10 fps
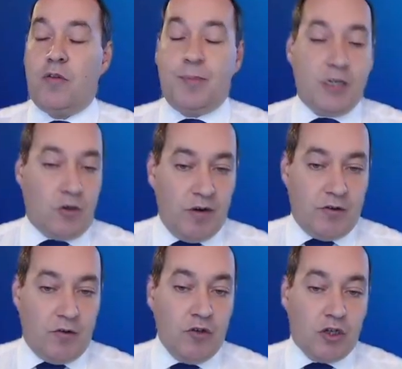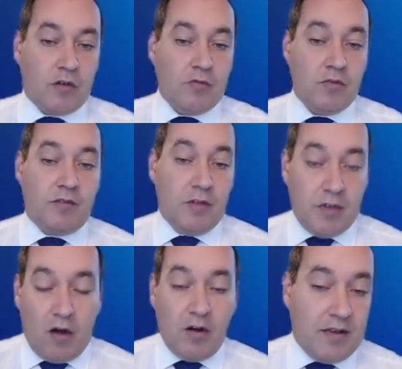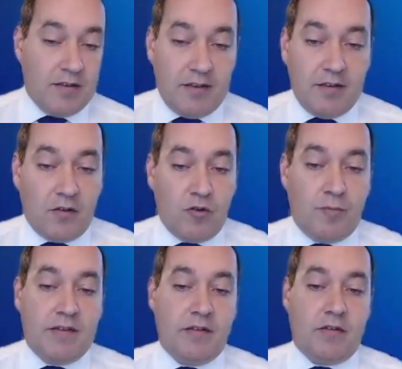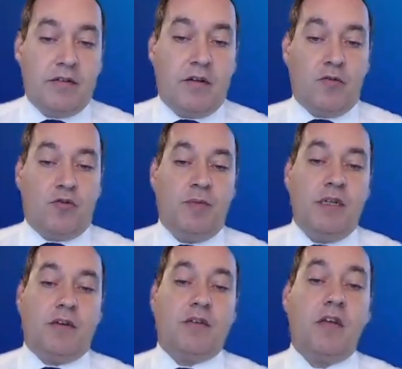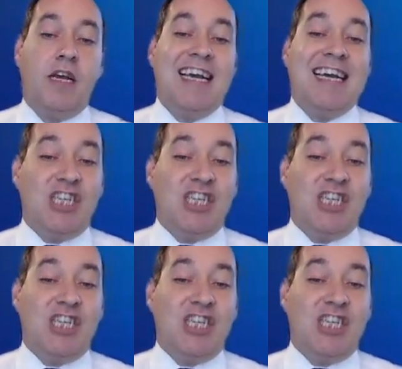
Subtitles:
spatial resolution, in our case 600 by 600 meters,